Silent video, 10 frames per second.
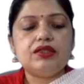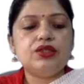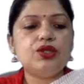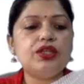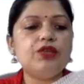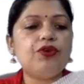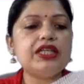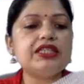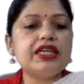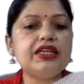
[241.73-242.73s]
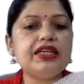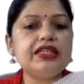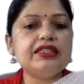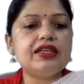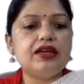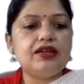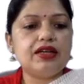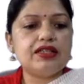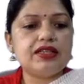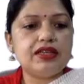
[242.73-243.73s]
So in the first sentence,
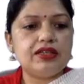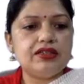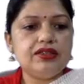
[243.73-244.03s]
Russian